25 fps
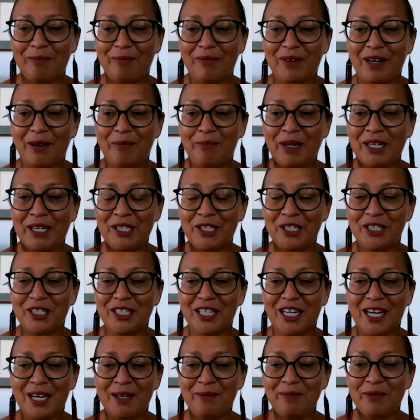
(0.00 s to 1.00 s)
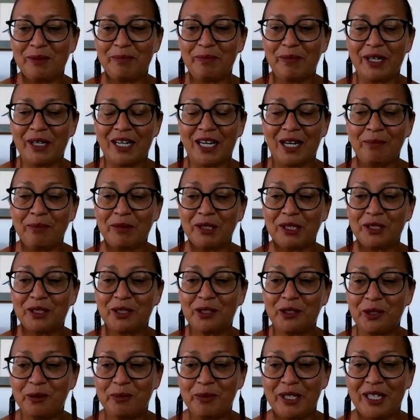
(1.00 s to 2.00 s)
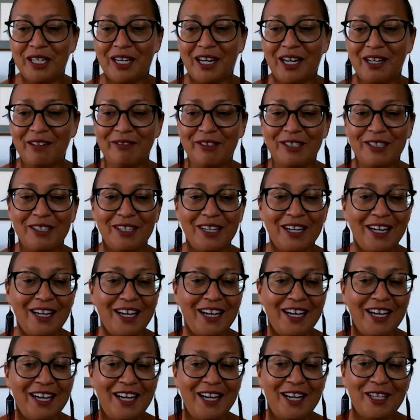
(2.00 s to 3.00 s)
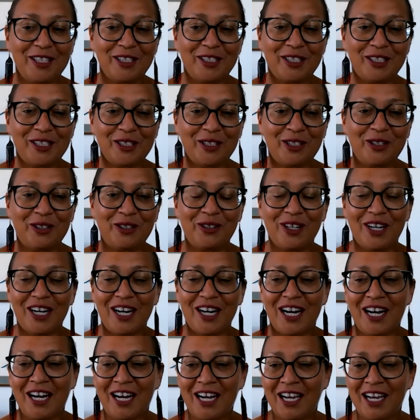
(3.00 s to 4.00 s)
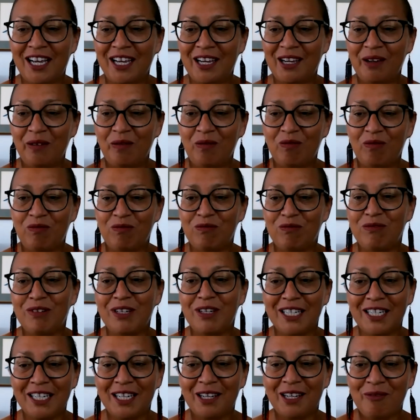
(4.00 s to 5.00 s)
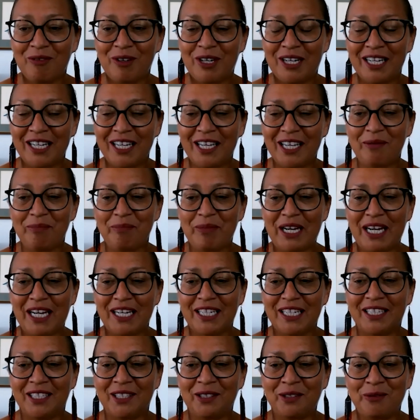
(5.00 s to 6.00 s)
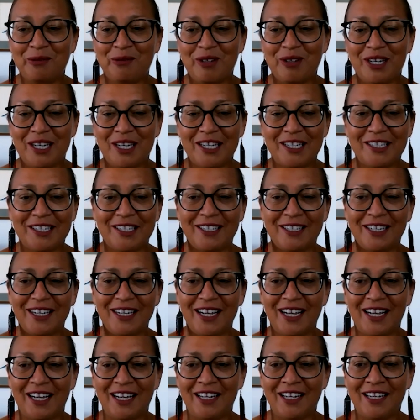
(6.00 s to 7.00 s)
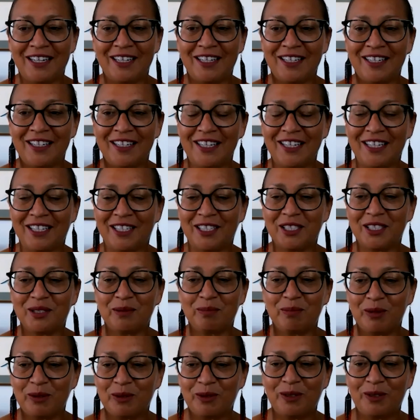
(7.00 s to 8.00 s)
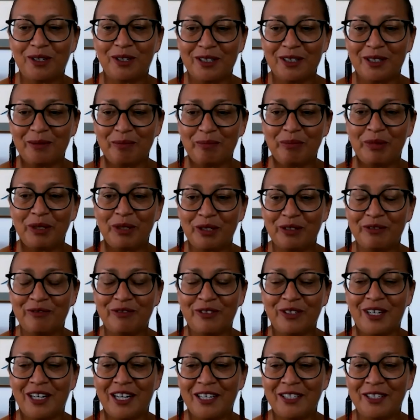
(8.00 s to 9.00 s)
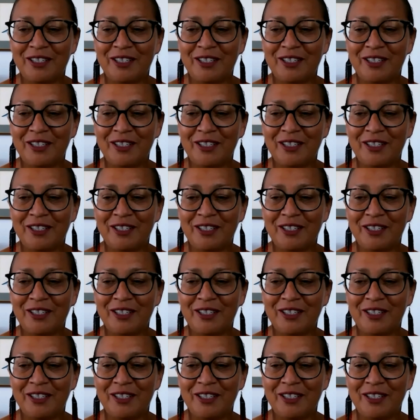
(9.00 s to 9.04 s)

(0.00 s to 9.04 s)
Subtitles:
a bunch of times, but I'm a scuba diver. So I really want to get back in the water and explore the beautiful